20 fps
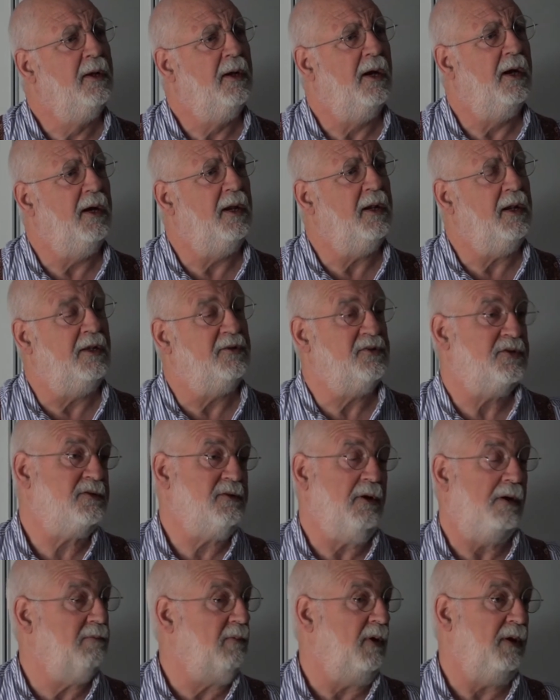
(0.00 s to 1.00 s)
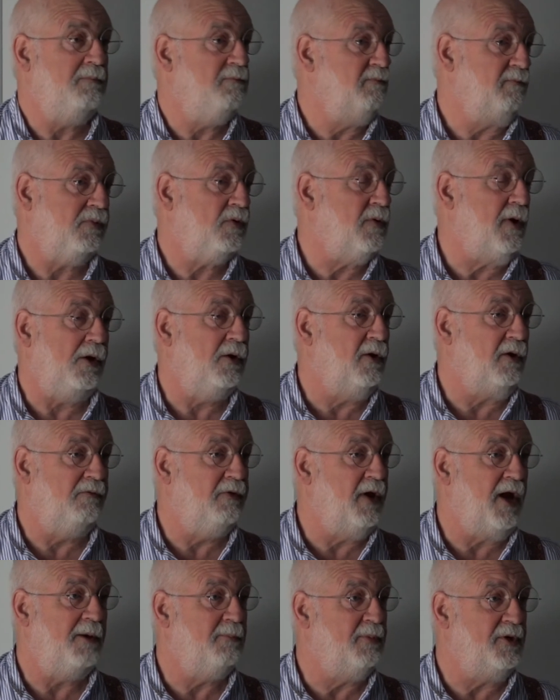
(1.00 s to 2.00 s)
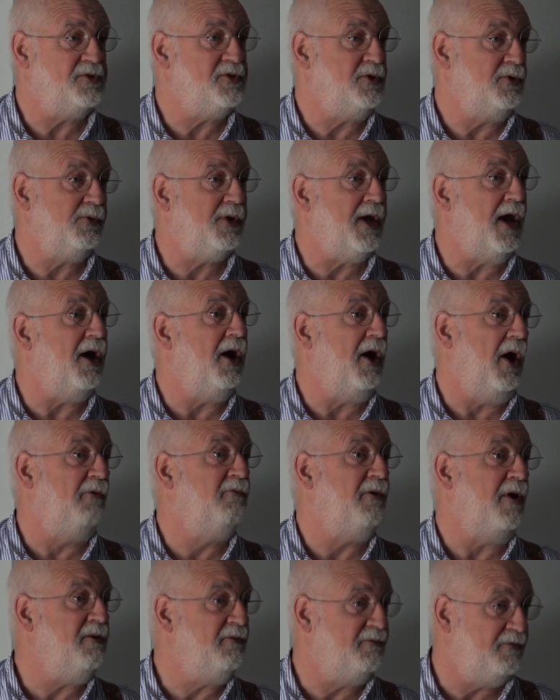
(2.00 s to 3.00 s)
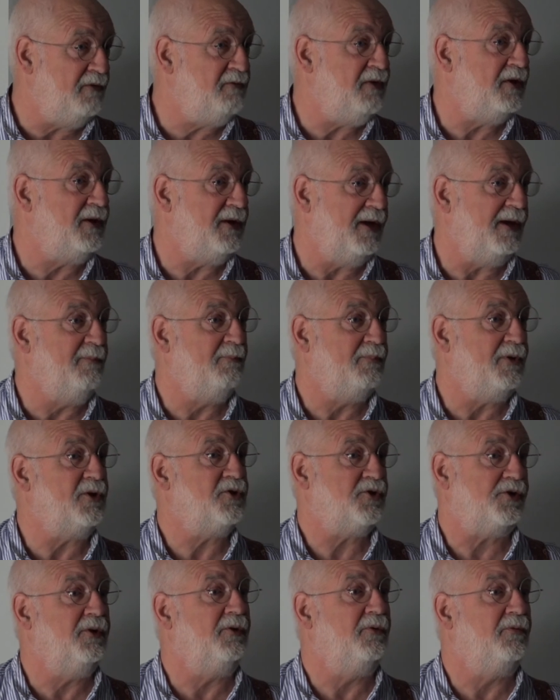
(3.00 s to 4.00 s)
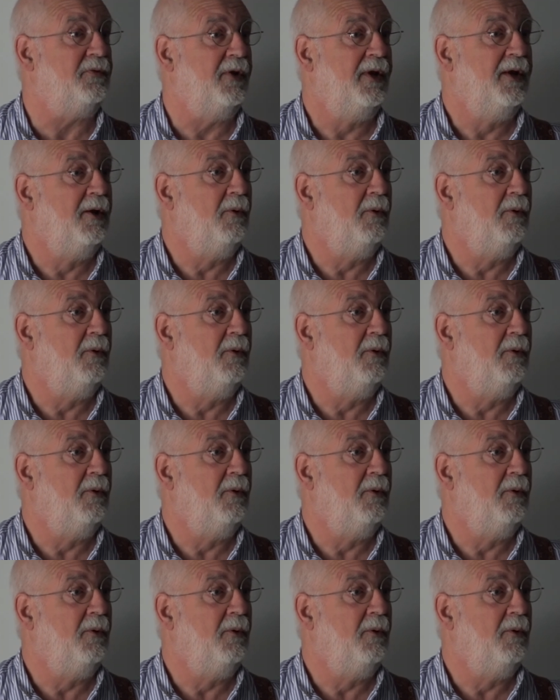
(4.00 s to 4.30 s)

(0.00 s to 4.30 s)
It's in quite a lot of libraries, and you get a very vivid impression of